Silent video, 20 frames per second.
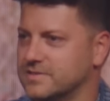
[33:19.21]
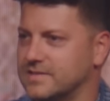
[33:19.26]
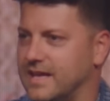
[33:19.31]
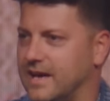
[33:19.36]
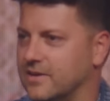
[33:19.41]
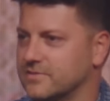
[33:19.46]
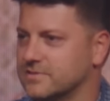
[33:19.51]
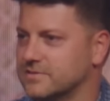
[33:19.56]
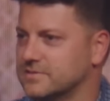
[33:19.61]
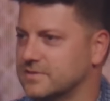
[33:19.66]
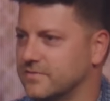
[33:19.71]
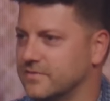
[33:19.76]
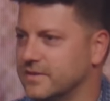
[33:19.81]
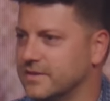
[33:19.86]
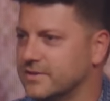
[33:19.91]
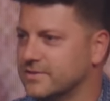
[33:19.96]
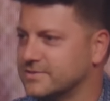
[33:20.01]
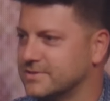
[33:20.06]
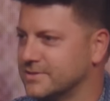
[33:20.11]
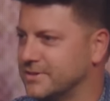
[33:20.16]
thousands of
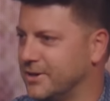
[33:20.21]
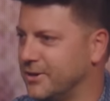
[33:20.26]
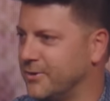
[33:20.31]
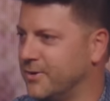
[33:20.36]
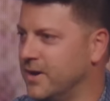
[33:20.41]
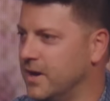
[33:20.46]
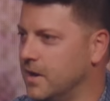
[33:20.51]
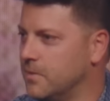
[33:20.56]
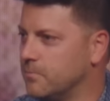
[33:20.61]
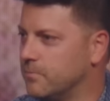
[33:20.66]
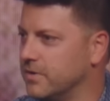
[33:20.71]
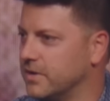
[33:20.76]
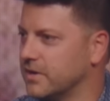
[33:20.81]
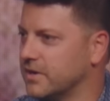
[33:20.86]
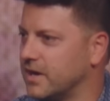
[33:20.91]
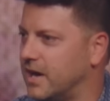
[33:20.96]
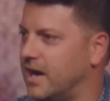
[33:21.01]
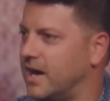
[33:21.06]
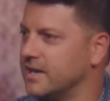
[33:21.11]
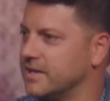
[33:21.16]
years ago. But
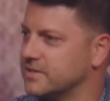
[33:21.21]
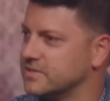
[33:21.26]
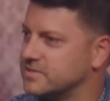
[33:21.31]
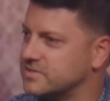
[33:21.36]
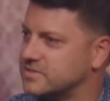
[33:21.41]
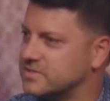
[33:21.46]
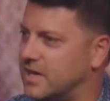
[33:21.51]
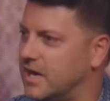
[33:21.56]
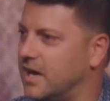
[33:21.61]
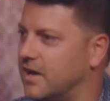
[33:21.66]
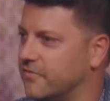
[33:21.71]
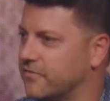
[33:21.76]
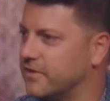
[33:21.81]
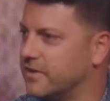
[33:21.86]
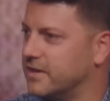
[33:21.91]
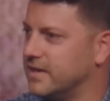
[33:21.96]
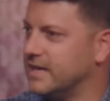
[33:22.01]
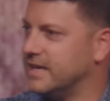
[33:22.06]
God is sovereign